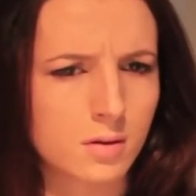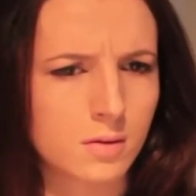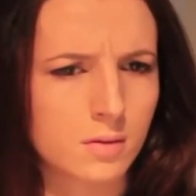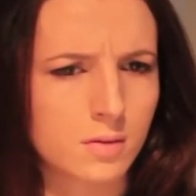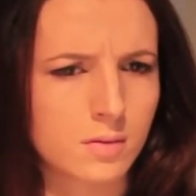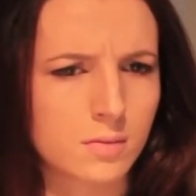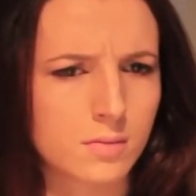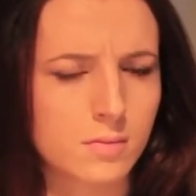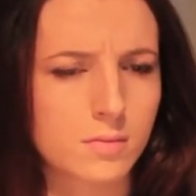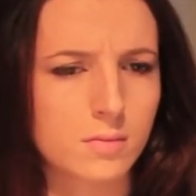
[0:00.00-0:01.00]

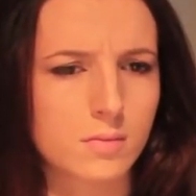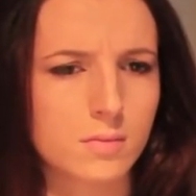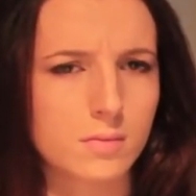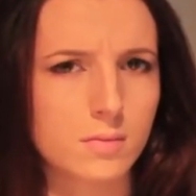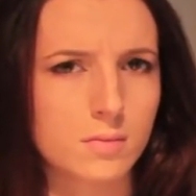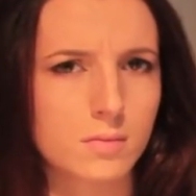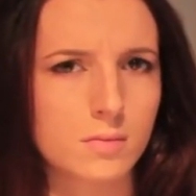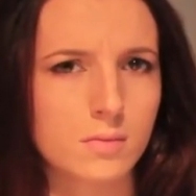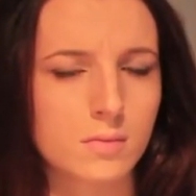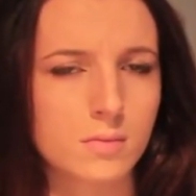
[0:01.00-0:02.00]

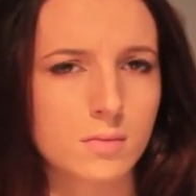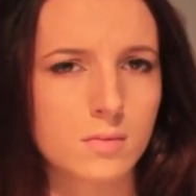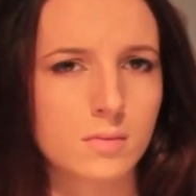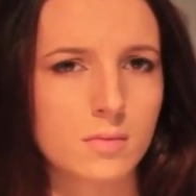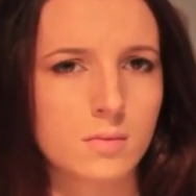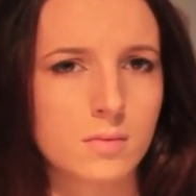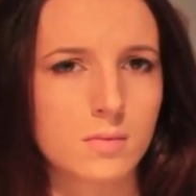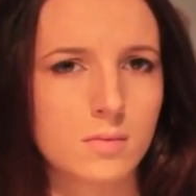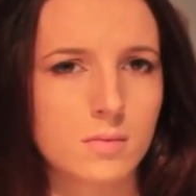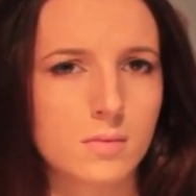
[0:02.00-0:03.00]

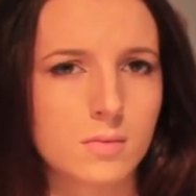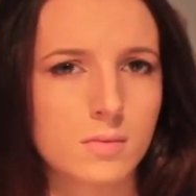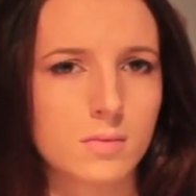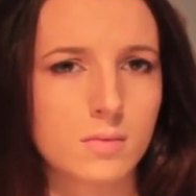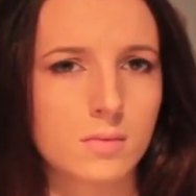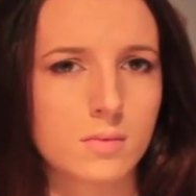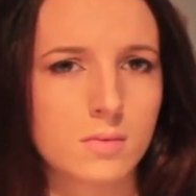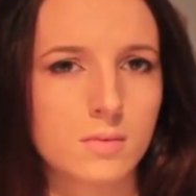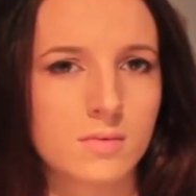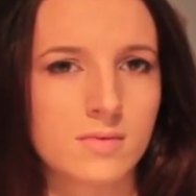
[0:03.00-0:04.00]

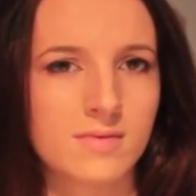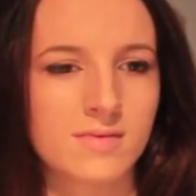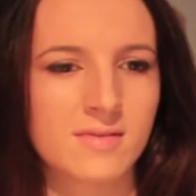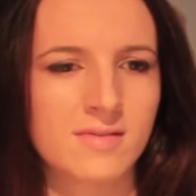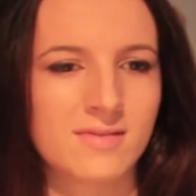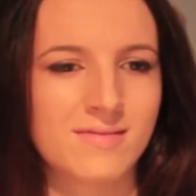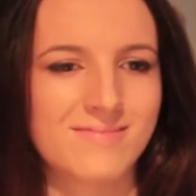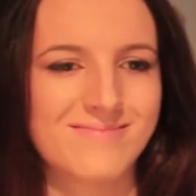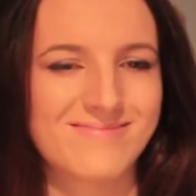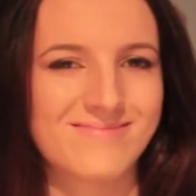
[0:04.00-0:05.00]

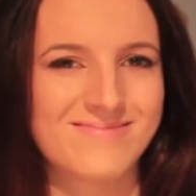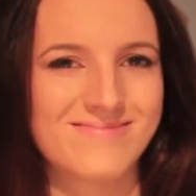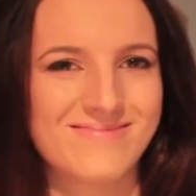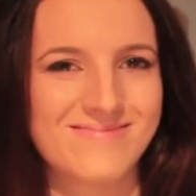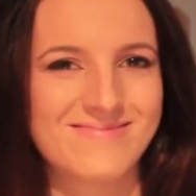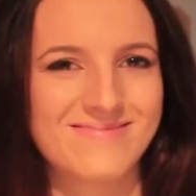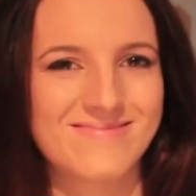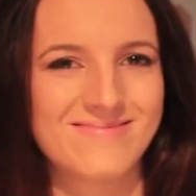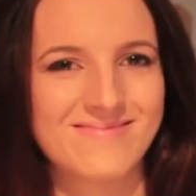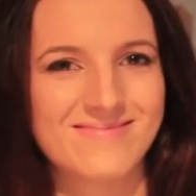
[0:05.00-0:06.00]

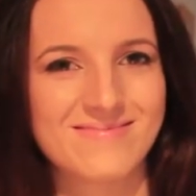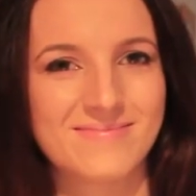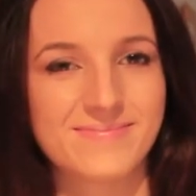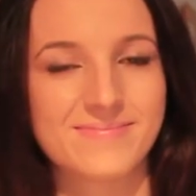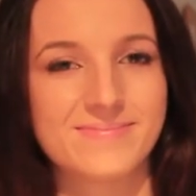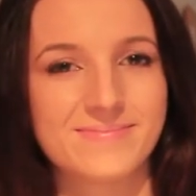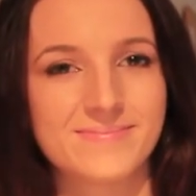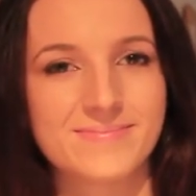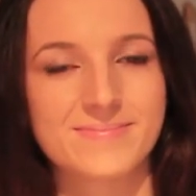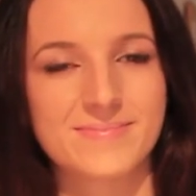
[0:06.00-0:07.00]

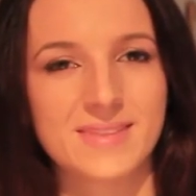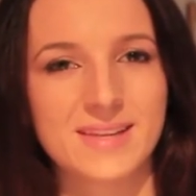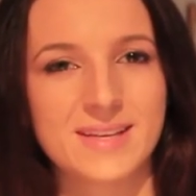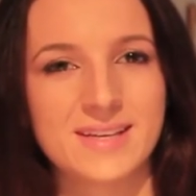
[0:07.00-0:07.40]
(not speaking)